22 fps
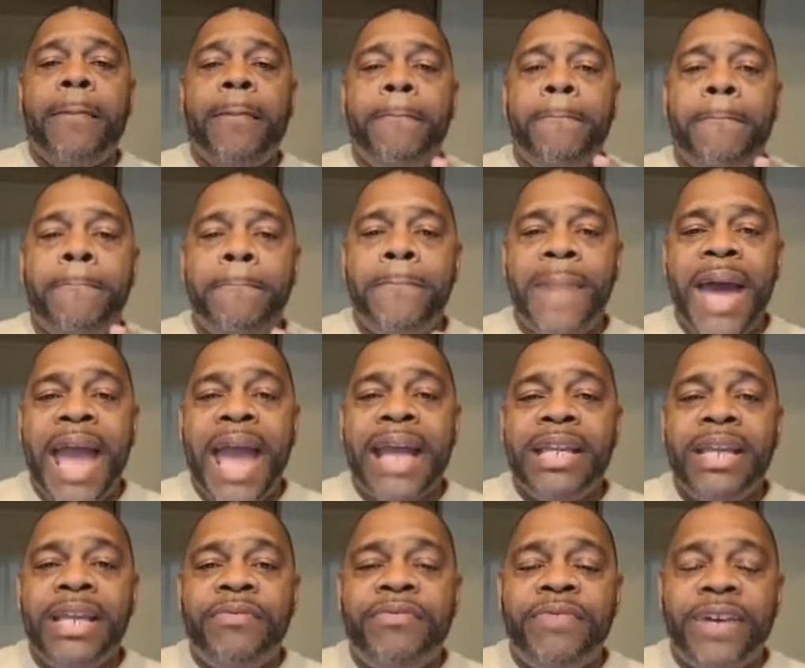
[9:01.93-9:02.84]

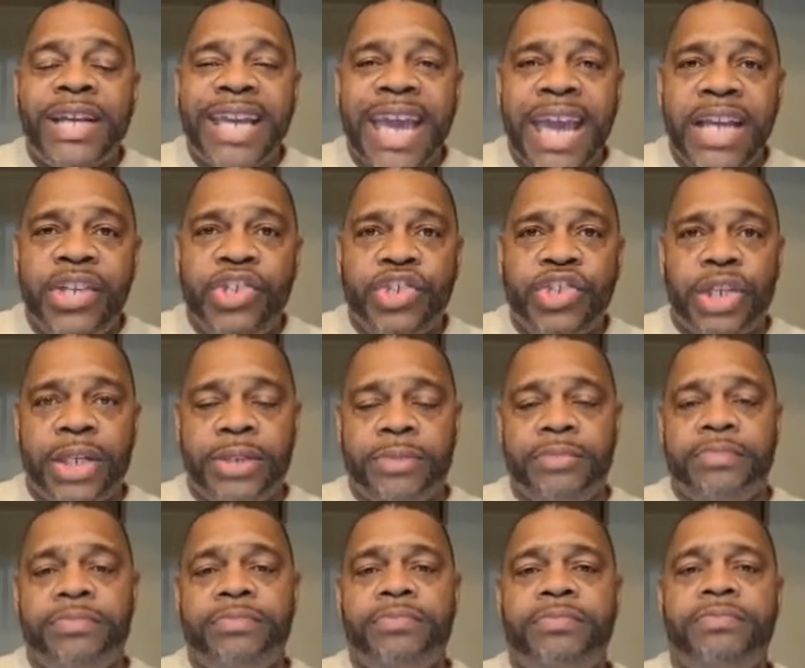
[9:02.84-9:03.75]

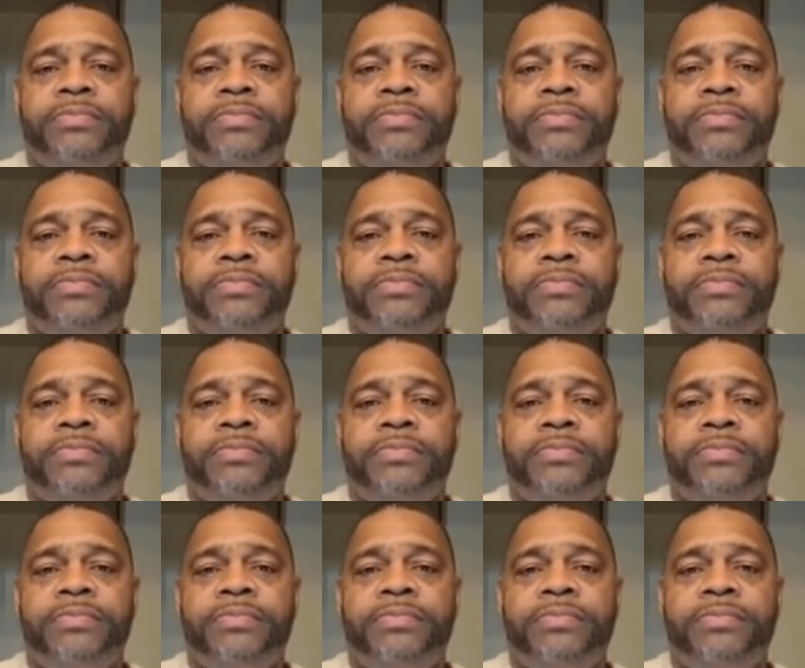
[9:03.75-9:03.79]
magnification.